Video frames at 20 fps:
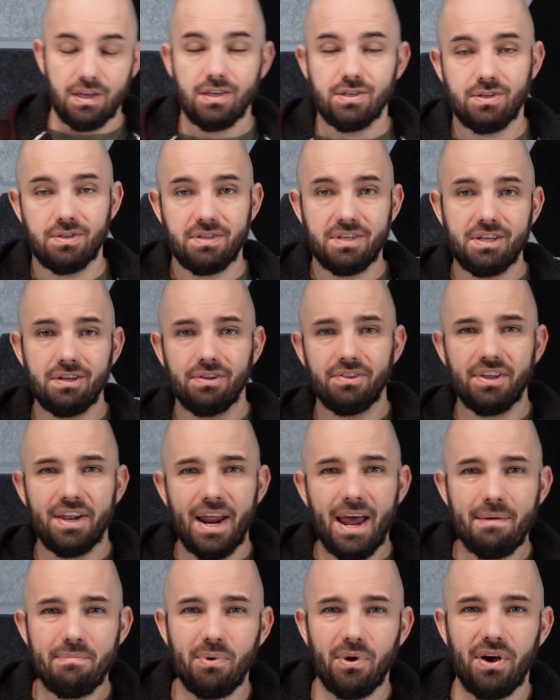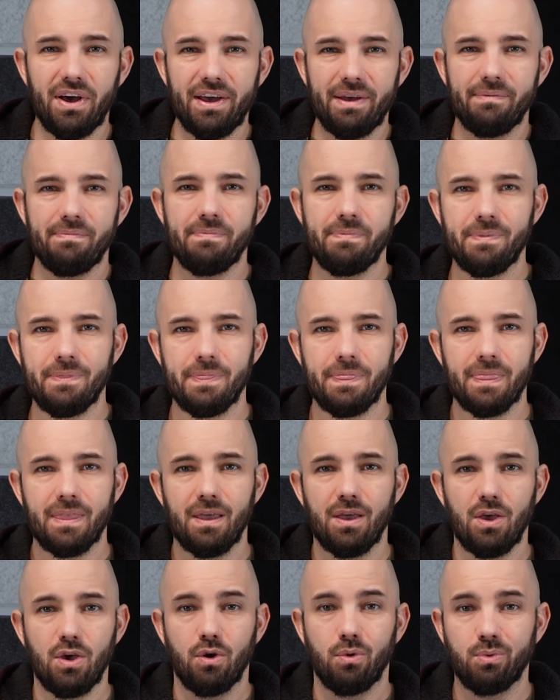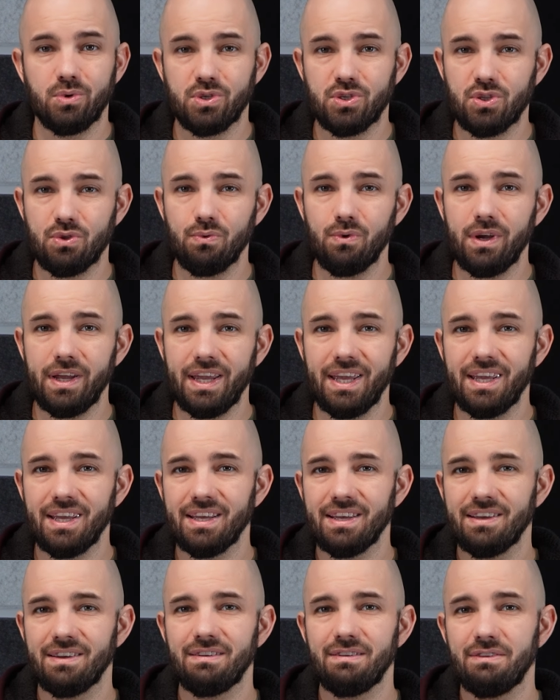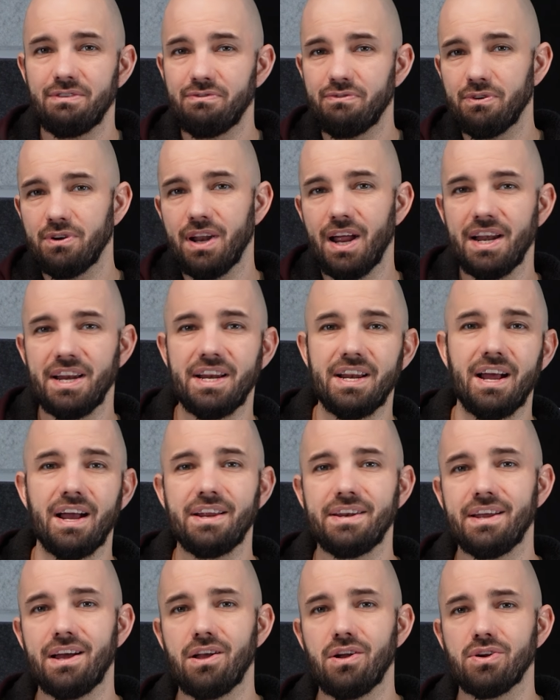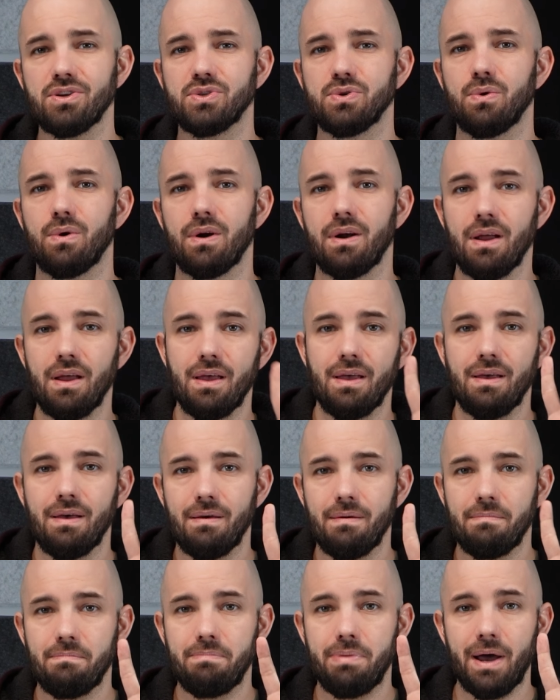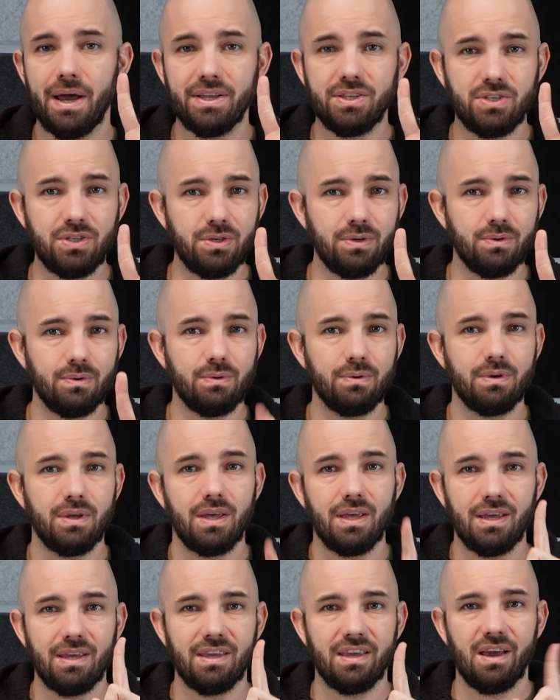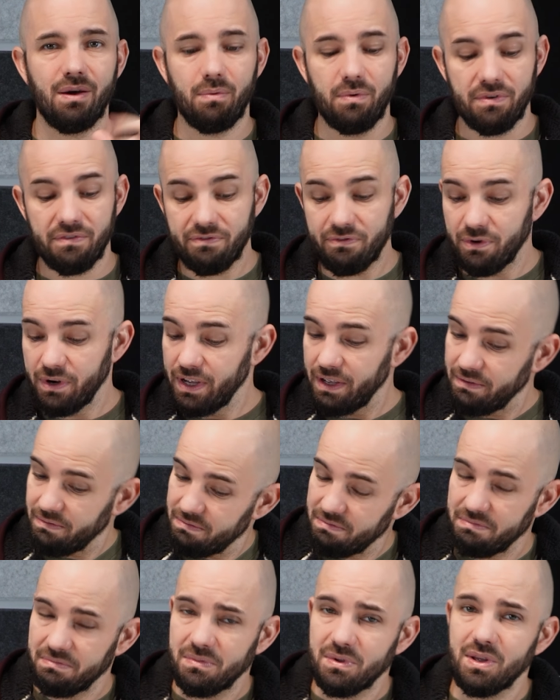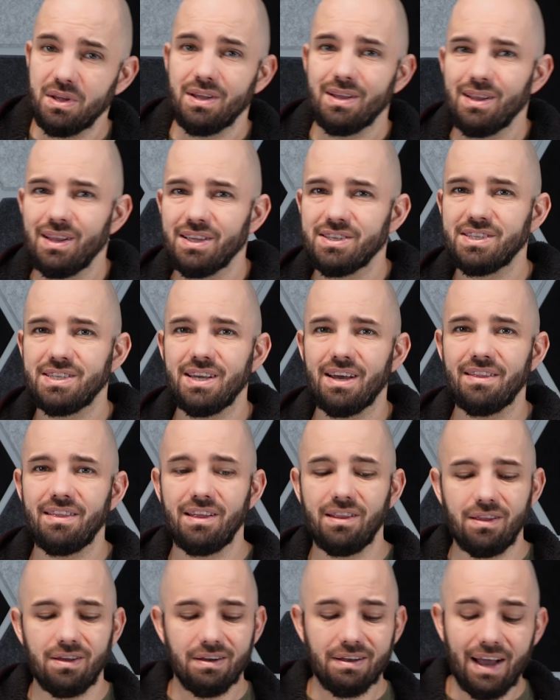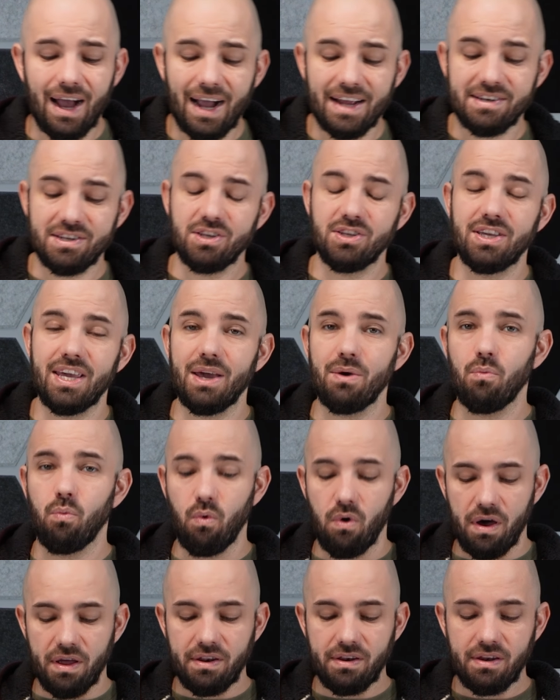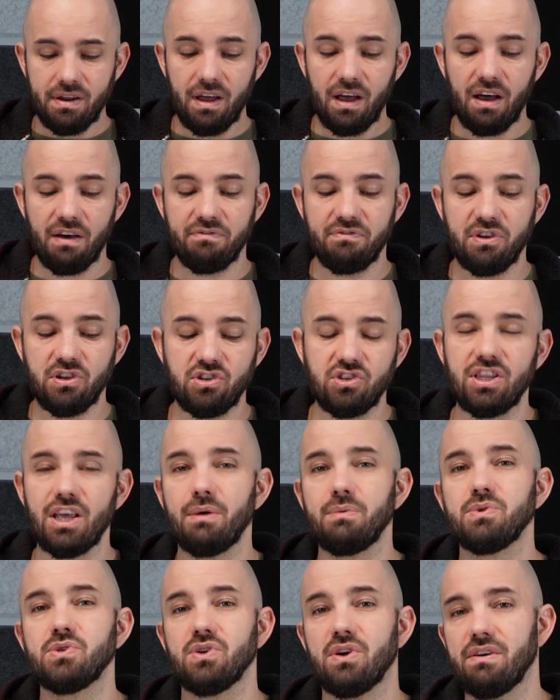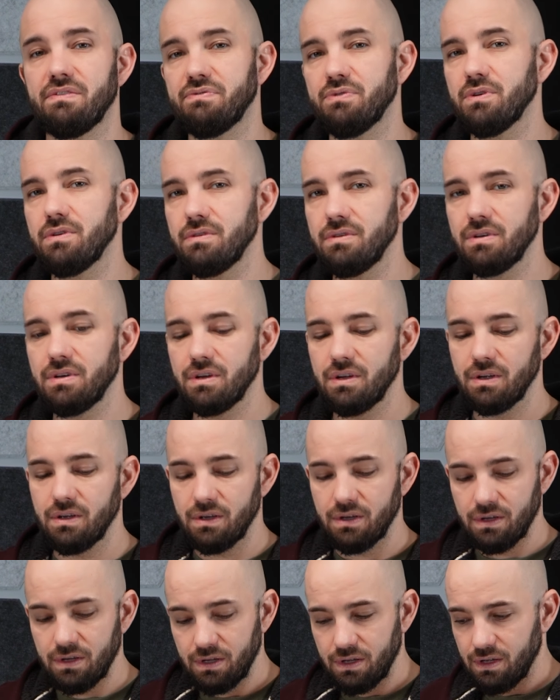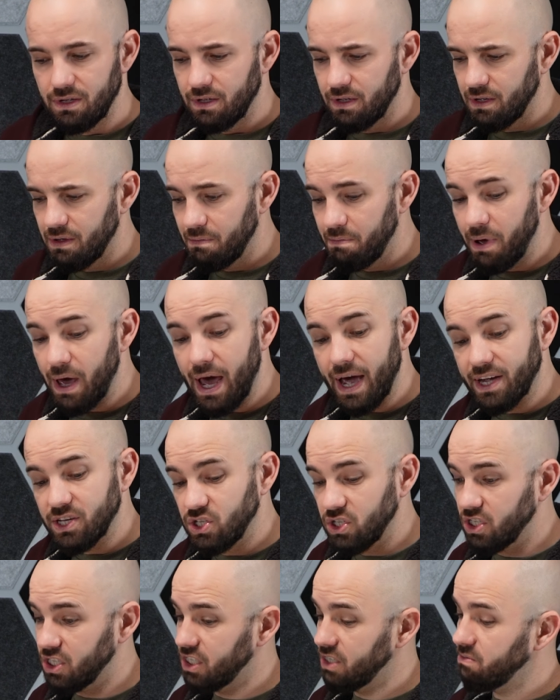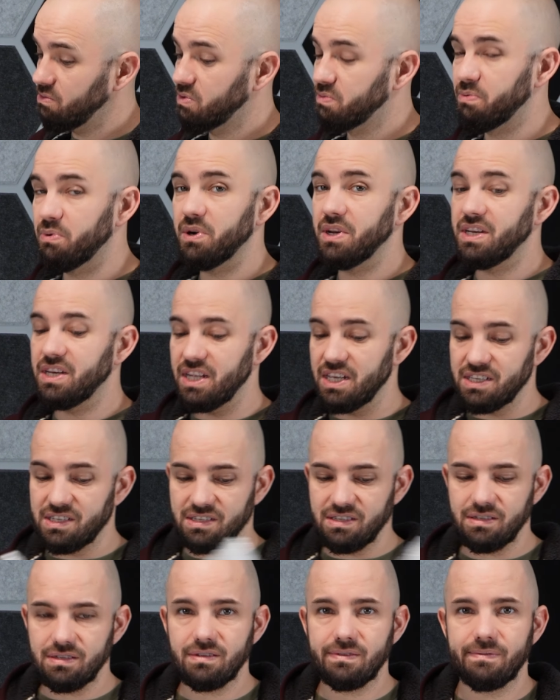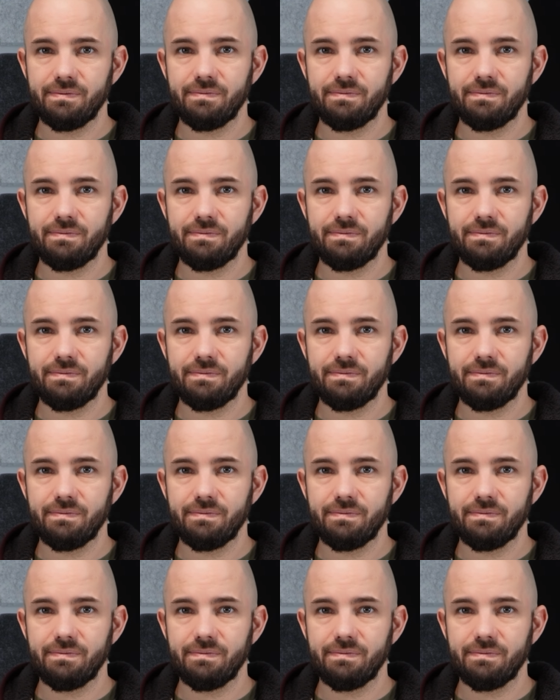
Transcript: So the deal that I bought was 3 for $99, or buy 2, get 1 free. Let's see how they look. I did get 1 of each that was offered. Packaging seems pretty decent.